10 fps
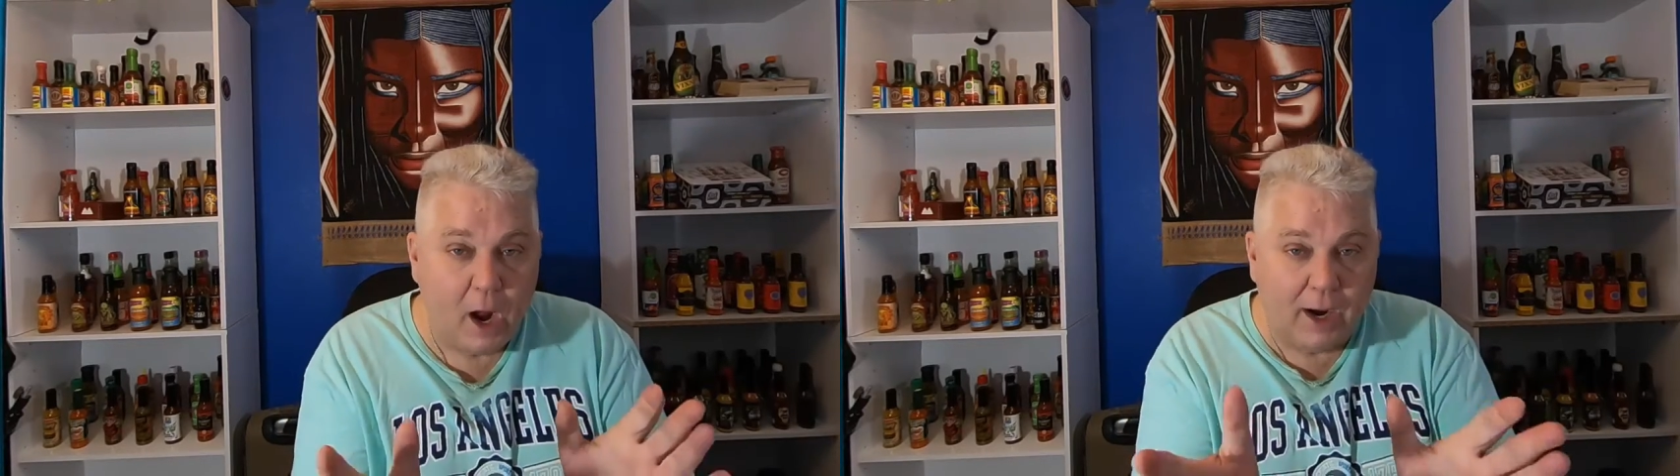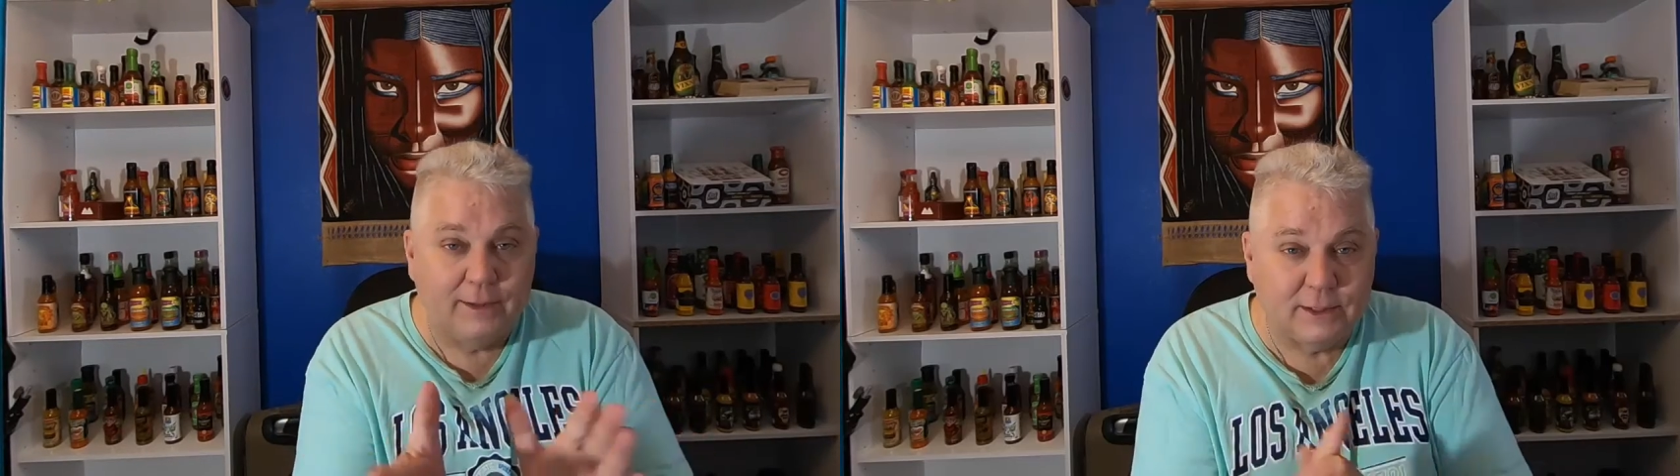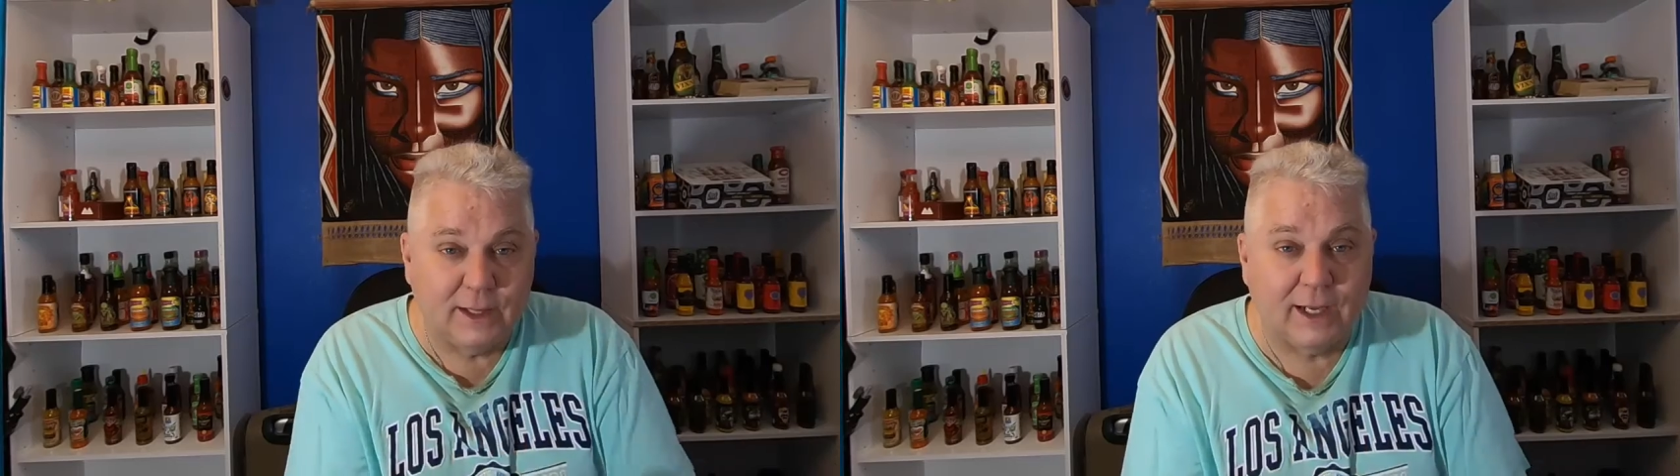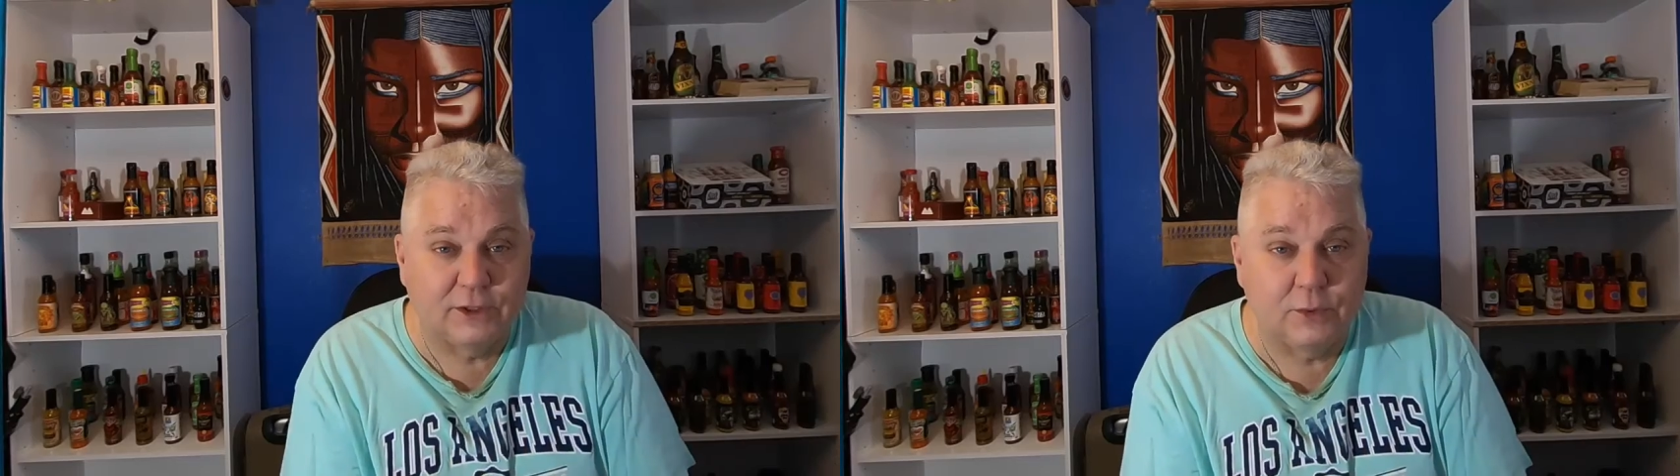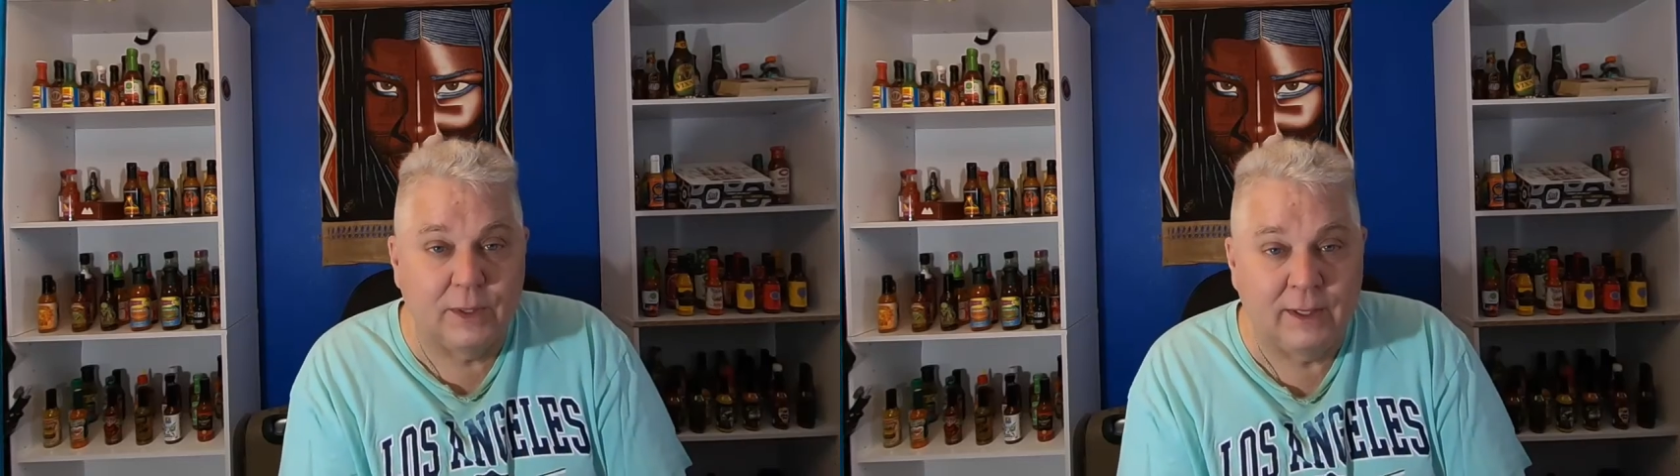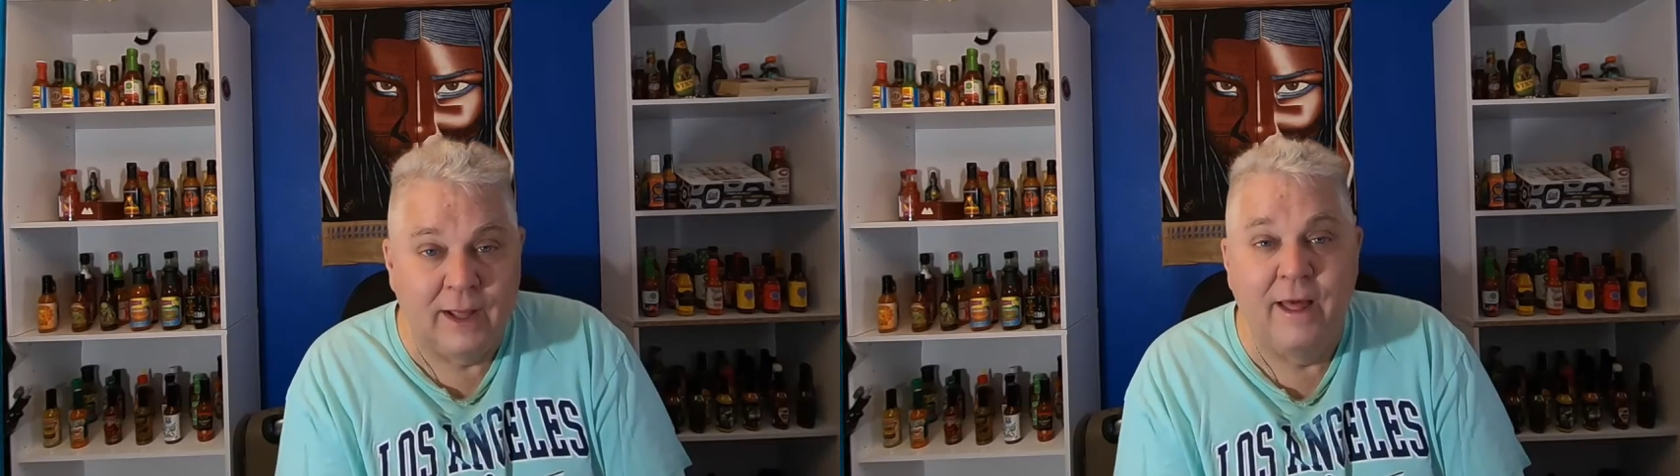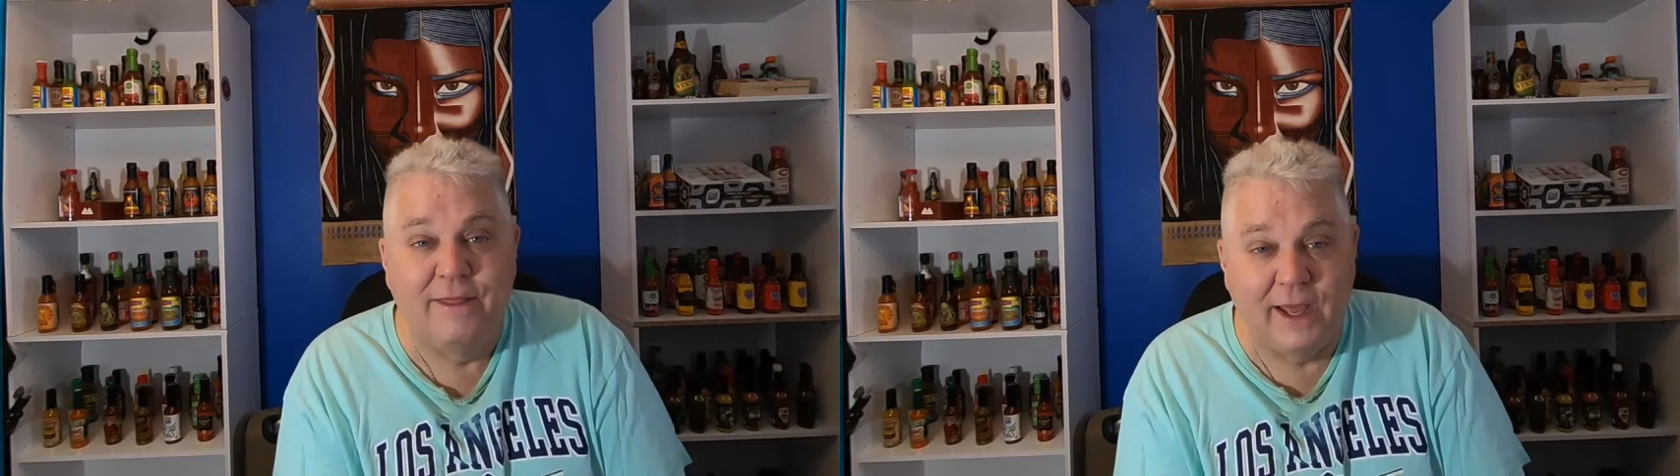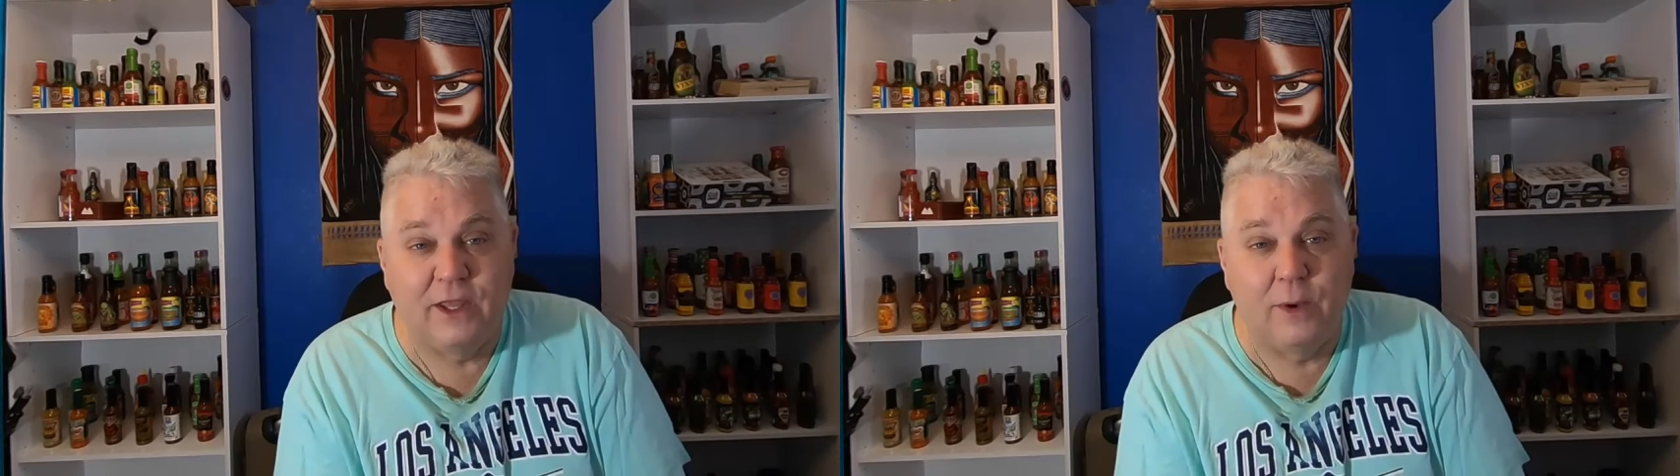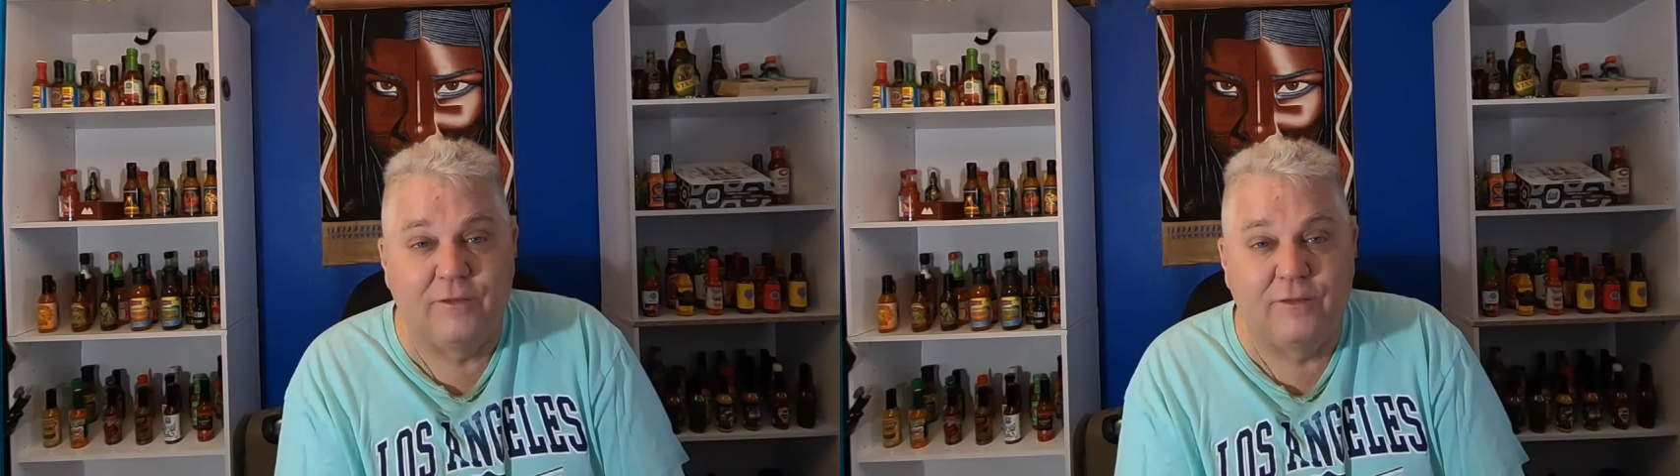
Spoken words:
All right, so that'll do it. Thank you,